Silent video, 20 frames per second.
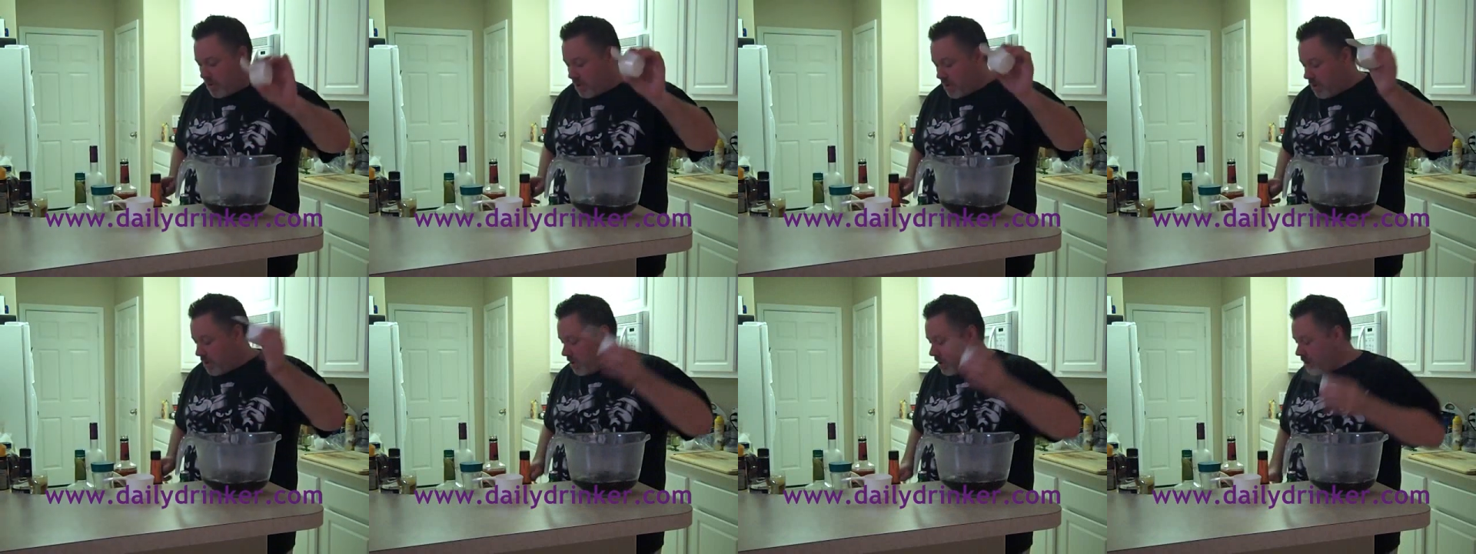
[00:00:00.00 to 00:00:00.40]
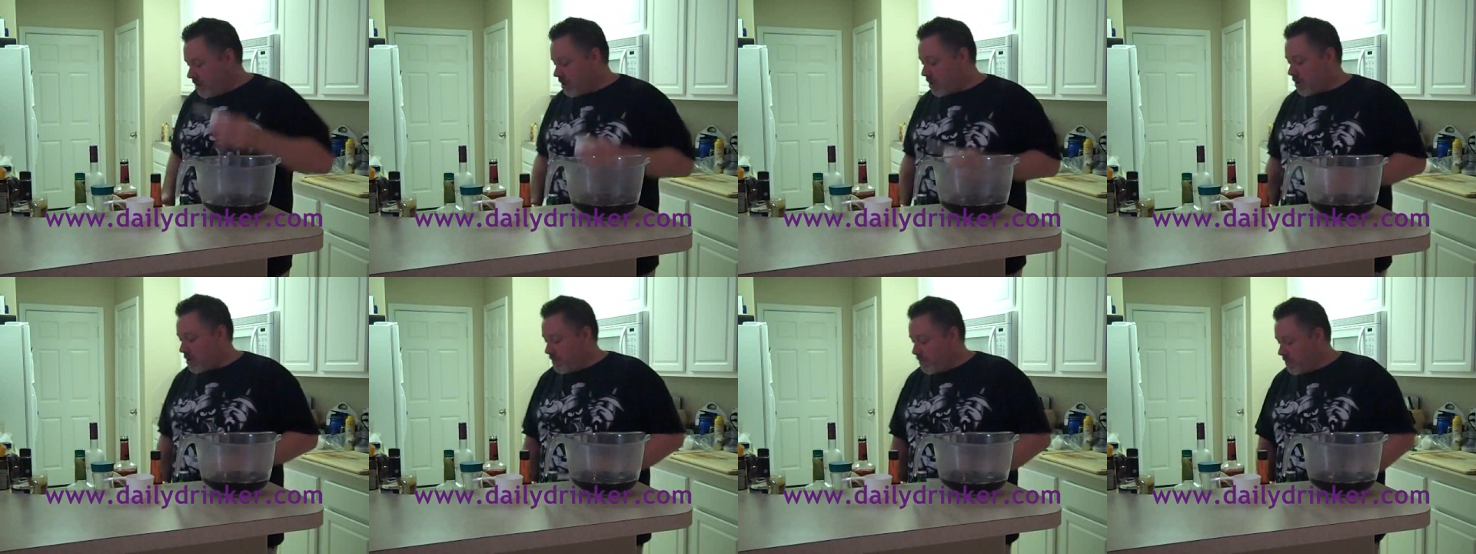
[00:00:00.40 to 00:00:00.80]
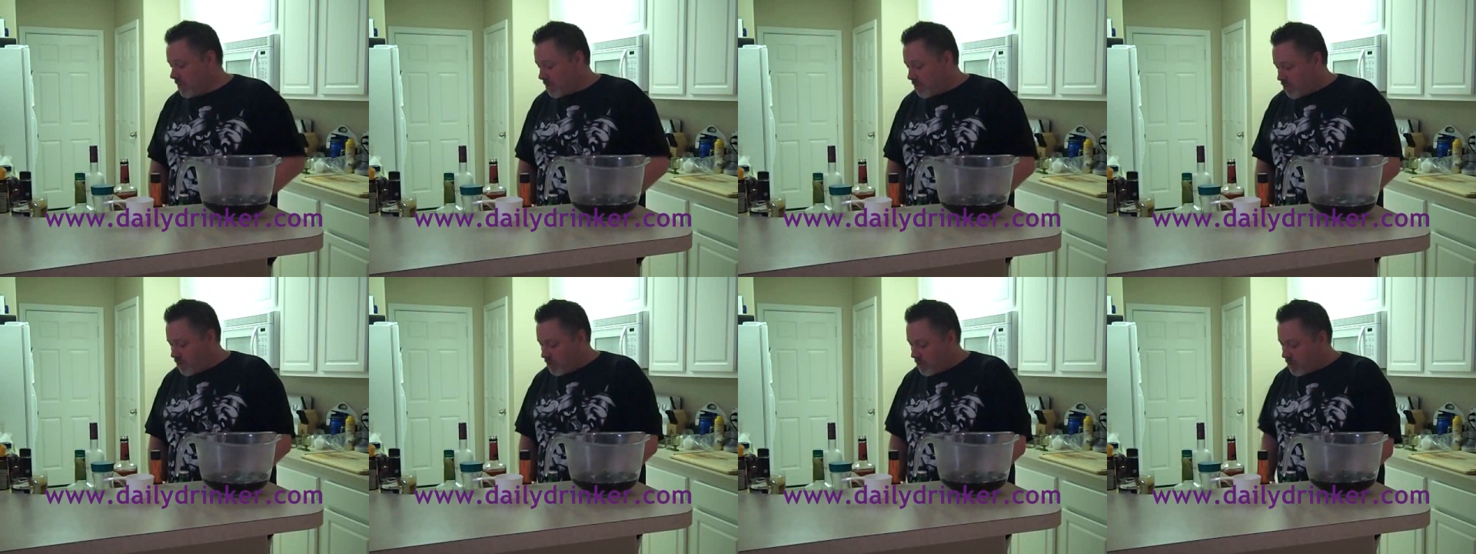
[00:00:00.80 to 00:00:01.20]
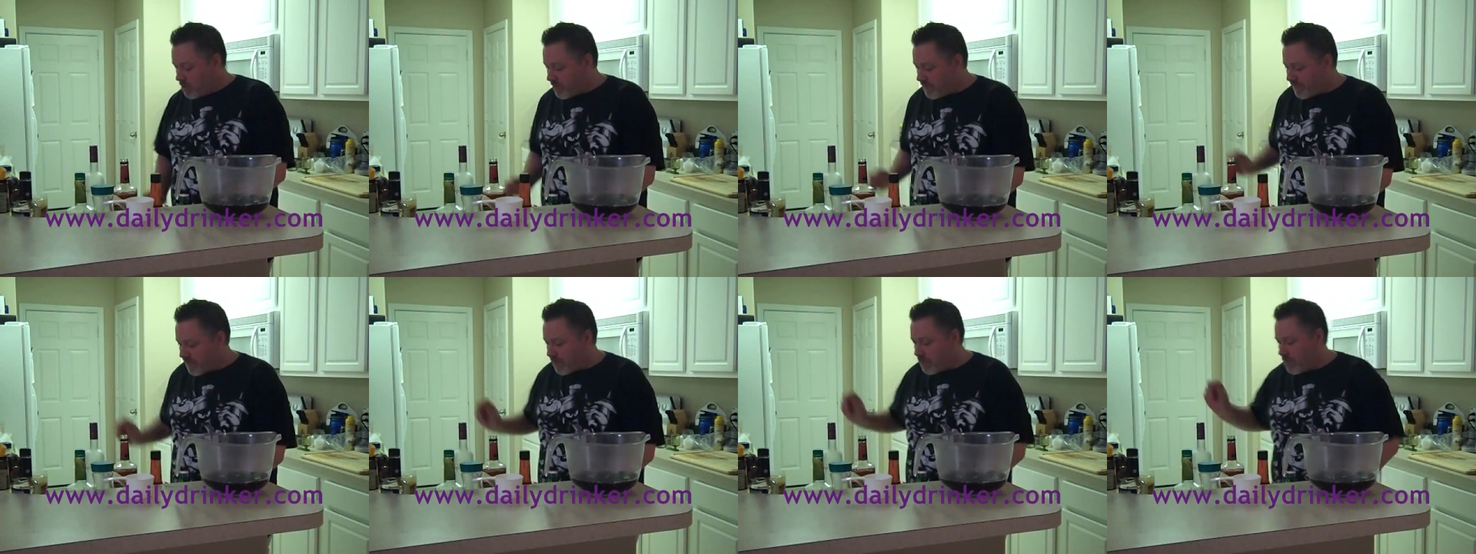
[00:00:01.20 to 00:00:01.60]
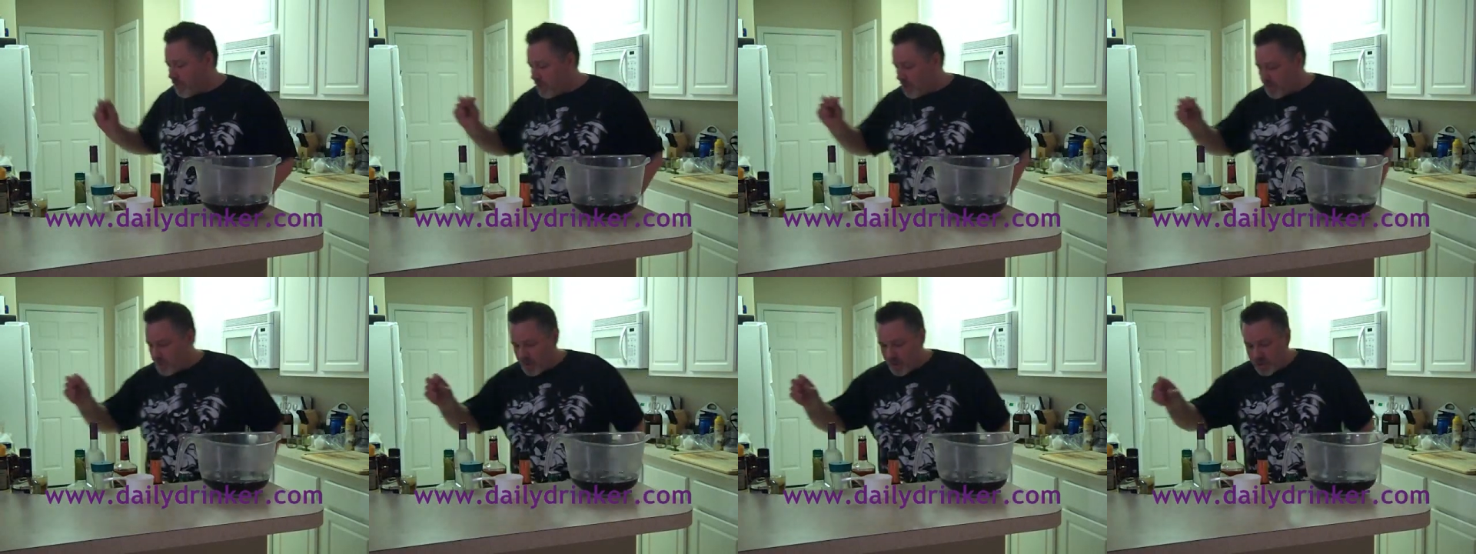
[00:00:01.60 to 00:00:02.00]
And 1.25 cups of
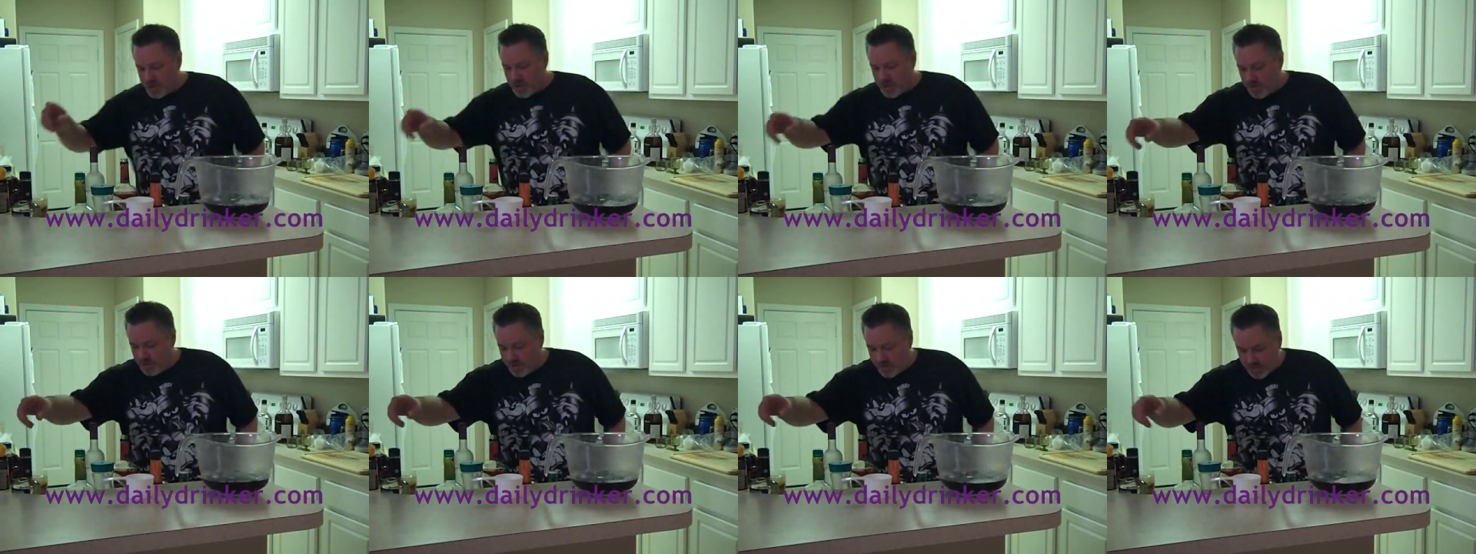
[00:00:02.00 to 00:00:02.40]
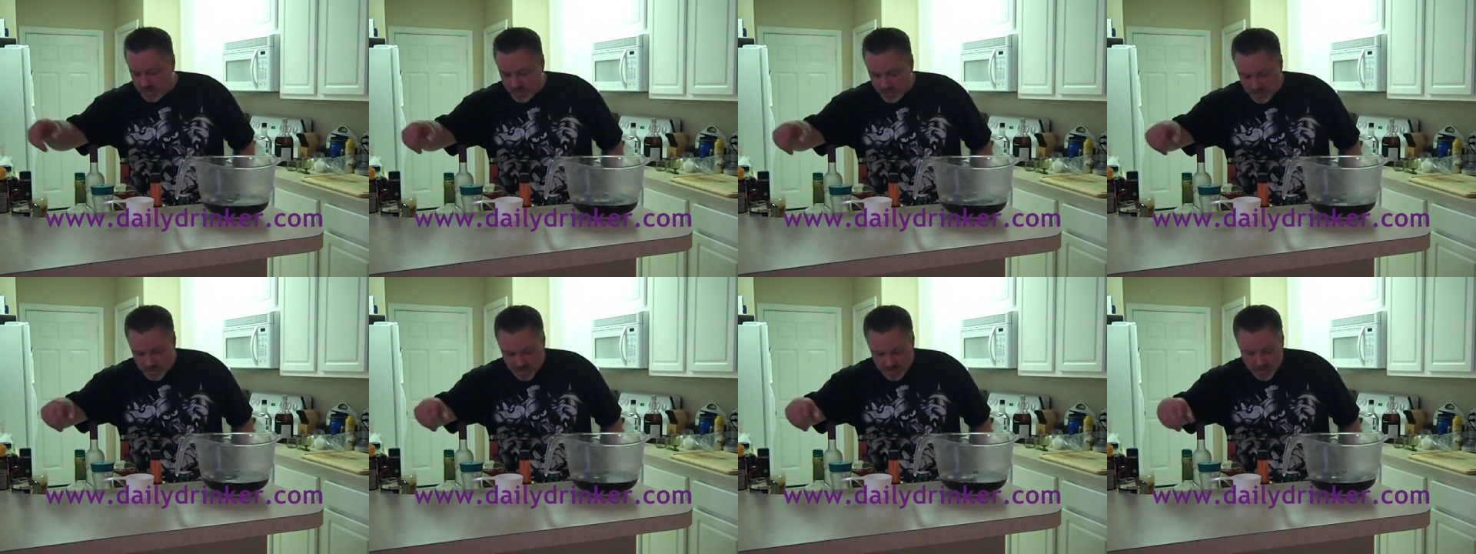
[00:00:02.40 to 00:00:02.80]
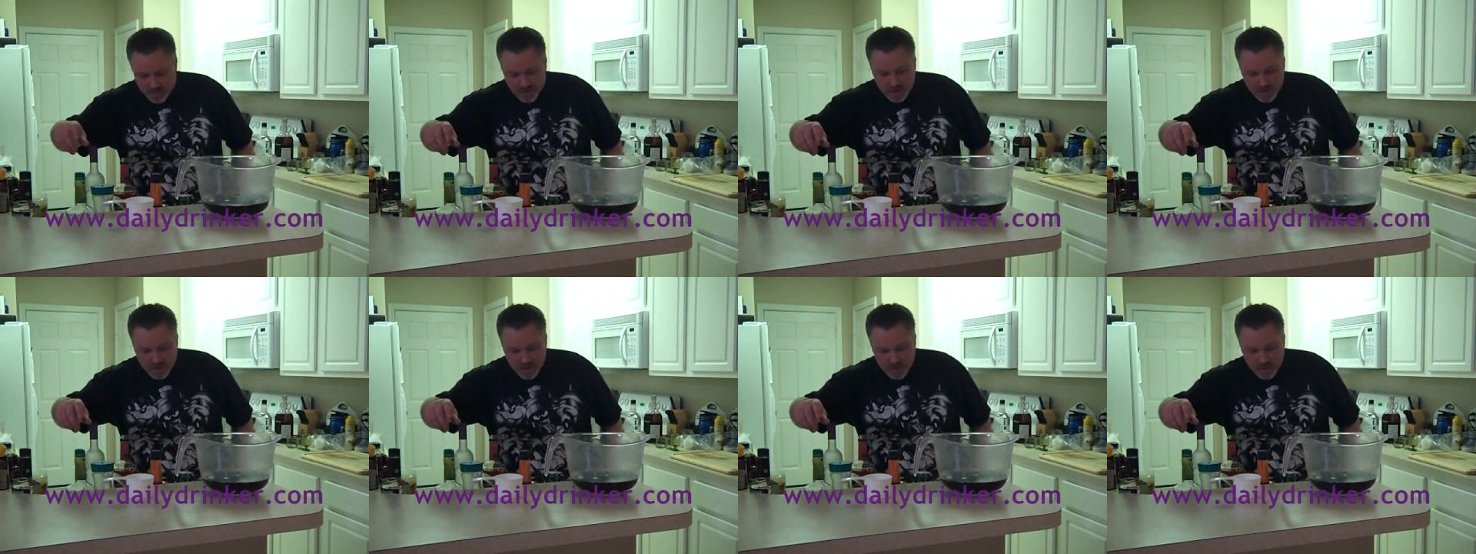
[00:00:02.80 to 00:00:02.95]
cranberry juice.